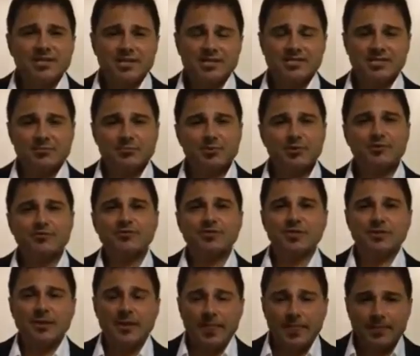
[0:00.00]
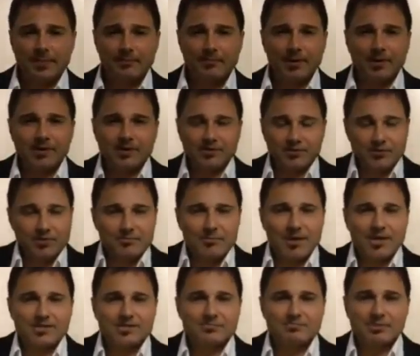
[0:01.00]
is it improves the body or the
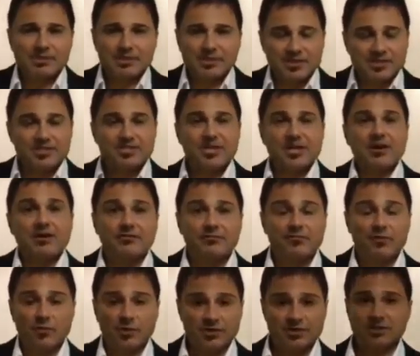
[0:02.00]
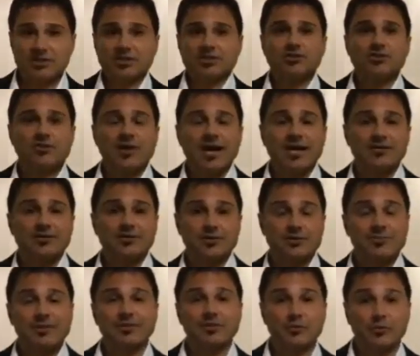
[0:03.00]
mind's ability to stay on focus and on track, so
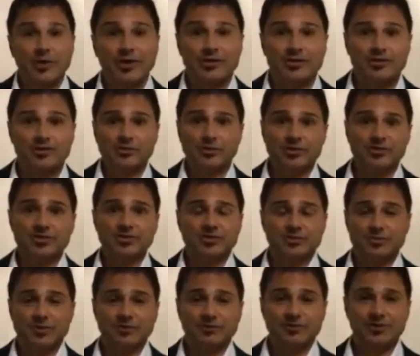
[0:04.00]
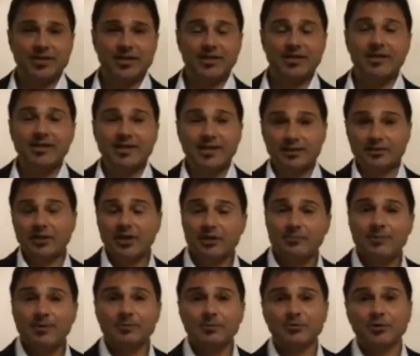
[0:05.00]
you make the right choices throughout the day. And a lot
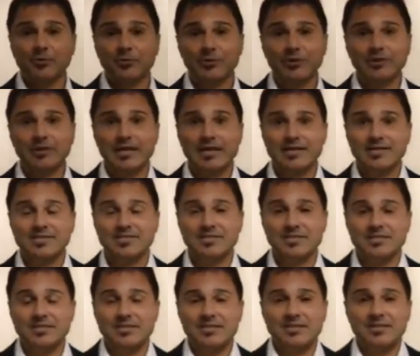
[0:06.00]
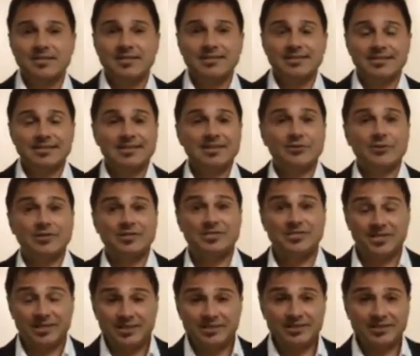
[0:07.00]
of people don't realize that they're
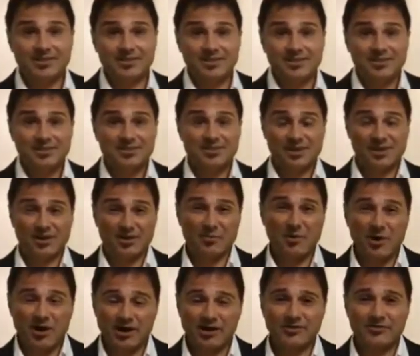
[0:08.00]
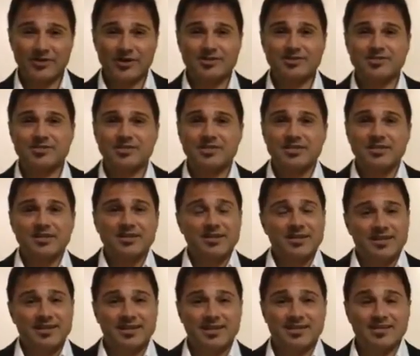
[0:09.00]
addicted to carbohydrates.
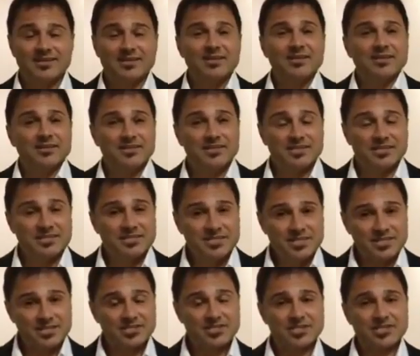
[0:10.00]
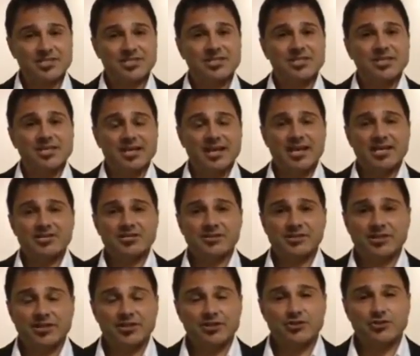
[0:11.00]
And the addiction
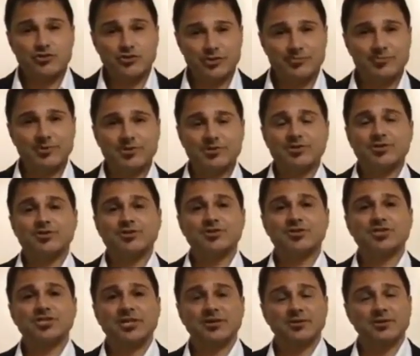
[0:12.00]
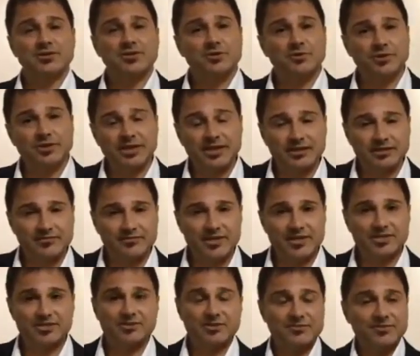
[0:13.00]
actually contributes to serotonin
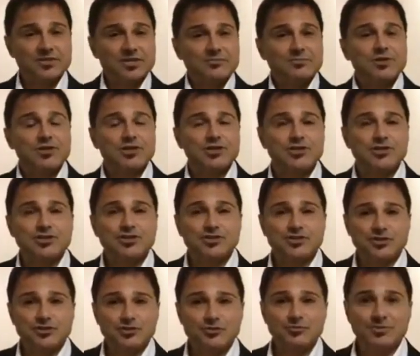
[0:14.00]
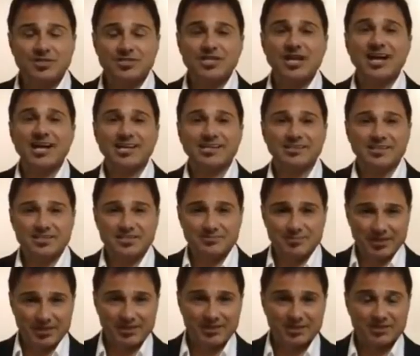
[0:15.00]
elevation. So every time you consume these high
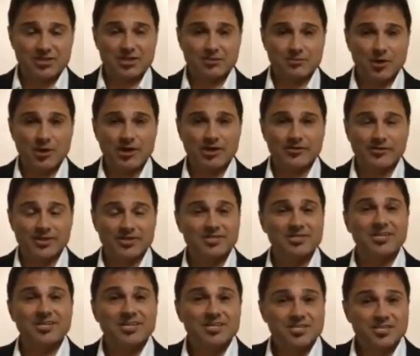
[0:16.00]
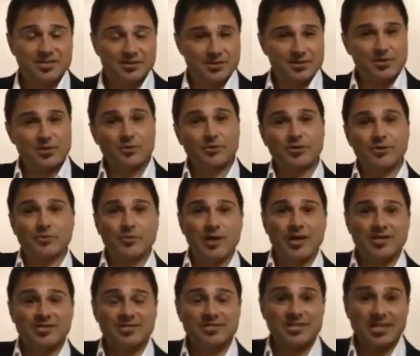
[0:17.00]
glycemic index carbohydrates, serotonin
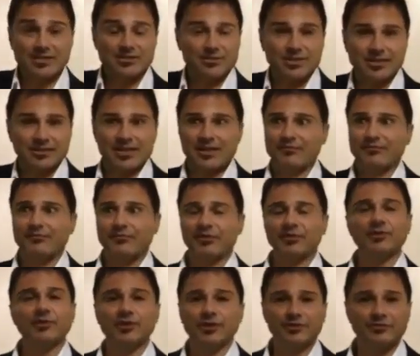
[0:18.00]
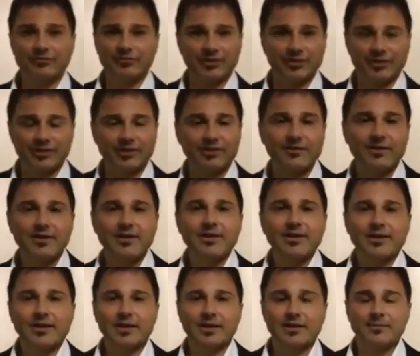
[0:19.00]
rises and you get that feel-good feeling.
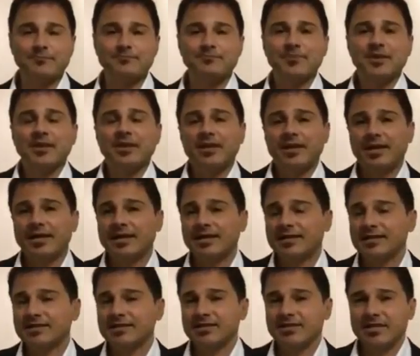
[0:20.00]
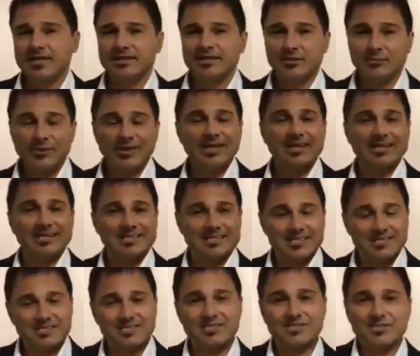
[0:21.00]
And we get
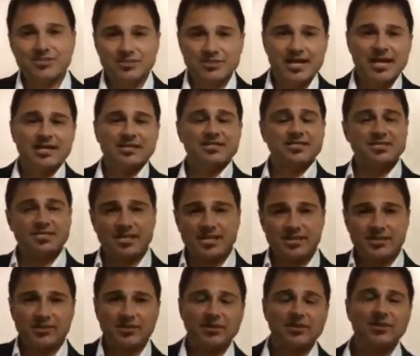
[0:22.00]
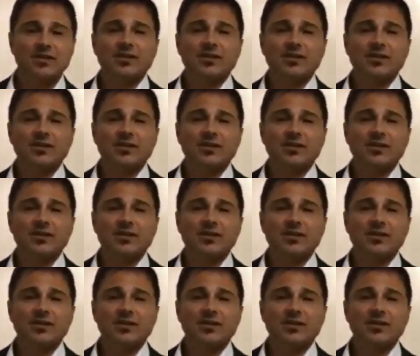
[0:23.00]
addicted to that cycle.